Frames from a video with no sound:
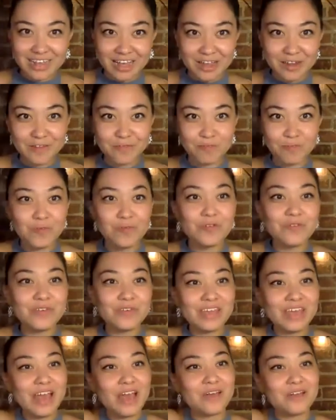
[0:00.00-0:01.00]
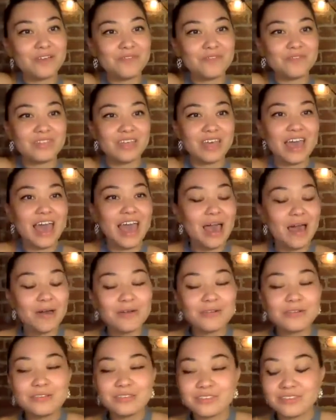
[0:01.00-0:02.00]
kind of moving out of the
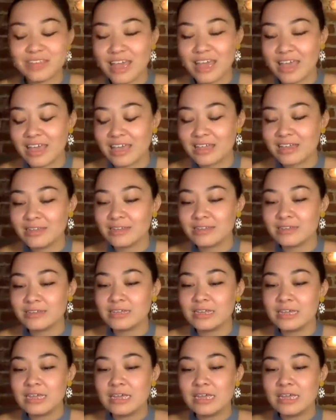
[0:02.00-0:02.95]
house, and